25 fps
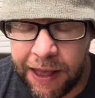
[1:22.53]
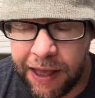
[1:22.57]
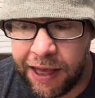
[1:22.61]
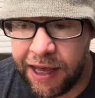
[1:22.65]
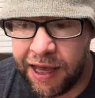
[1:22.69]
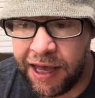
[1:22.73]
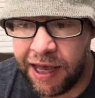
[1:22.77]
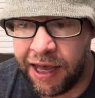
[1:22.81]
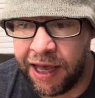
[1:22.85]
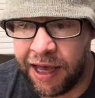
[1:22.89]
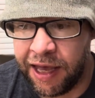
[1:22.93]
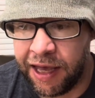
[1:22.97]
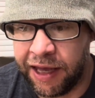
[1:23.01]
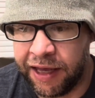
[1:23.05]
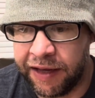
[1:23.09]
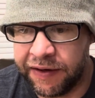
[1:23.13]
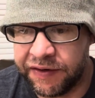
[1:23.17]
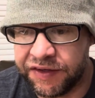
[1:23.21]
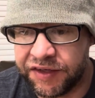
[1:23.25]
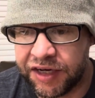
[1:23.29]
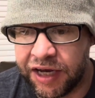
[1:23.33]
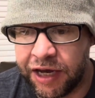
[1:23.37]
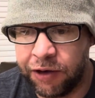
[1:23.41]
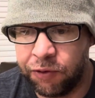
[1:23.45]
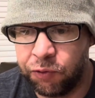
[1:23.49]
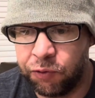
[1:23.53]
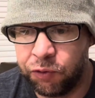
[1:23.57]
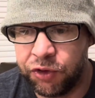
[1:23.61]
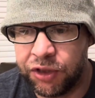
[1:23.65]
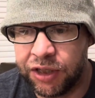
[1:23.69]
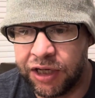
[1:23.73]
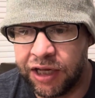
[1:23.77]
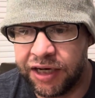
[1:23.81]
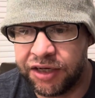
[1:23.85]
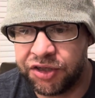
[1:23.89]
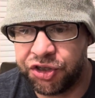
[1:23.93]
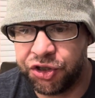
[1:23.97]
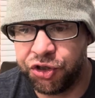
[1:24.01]
and I would
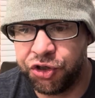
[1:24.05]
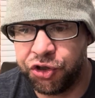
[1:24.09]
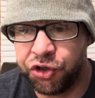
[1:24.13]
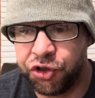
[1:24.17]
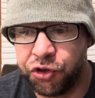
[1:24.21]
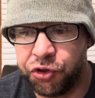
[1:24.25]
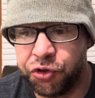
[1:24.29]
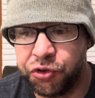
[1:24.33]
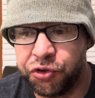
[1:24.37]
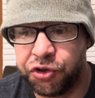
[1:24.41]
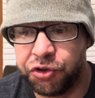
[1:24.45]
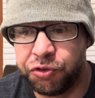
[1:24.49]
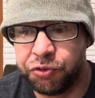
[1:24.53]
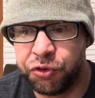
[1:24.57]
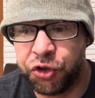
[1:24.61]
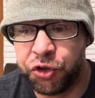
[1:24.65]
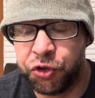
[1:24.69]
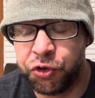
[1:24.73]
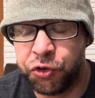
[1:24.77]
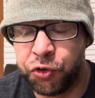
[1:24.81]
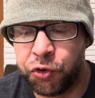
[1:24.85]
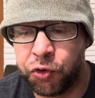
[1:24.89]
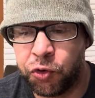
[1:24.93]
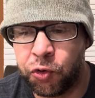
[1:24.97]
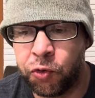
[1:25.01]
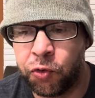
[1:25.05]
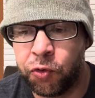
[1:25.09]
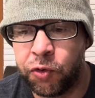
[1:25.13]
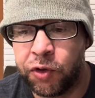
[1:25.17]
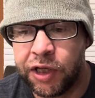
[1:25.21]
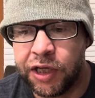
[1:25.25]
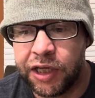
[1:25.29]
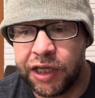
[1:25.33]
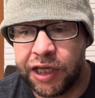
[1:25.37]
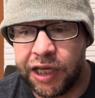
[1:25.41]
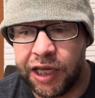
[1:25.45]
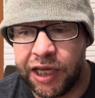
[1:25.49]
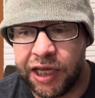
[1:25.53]
like to go through
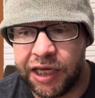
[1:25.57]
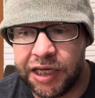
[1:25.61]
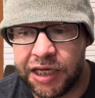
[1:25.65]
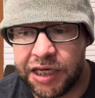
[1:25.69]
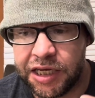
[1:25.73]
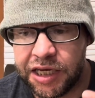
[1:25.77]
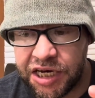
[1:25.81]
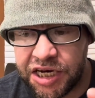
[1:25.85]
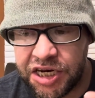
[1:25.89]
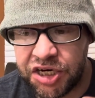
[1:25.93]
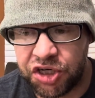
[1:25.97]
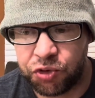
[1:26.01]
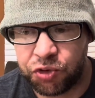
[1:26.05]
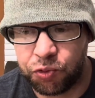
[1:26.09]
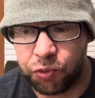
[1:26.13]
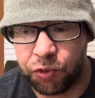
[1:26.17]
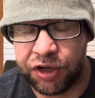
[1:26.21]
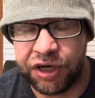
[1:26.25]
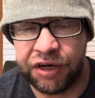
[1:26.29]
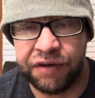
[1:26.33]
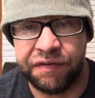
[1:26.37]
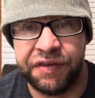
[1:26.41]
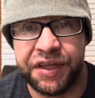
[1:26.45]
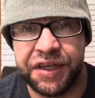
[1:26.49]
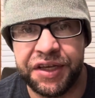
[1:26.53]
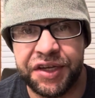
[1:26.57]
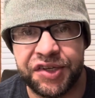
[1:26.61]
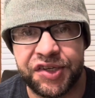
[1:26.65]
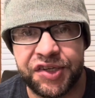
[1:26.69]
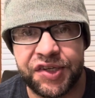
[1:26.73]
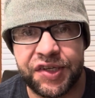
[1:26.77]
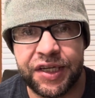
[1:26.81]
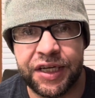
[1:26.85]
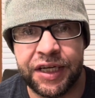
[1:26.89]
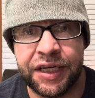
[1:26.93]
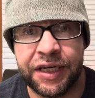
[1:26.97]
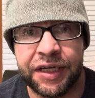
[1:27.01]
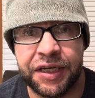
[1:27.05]
each one of these
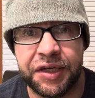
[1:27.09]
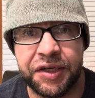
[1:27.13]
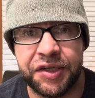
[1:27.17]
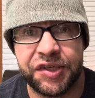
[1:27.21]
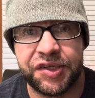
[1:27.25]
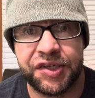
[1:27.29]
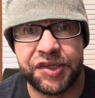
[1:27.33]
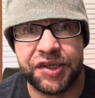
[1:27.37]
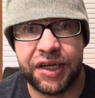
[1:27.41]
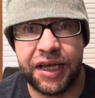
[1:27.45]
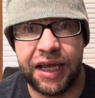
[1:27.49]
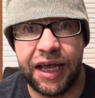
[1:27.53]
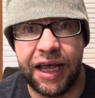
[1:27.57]
things,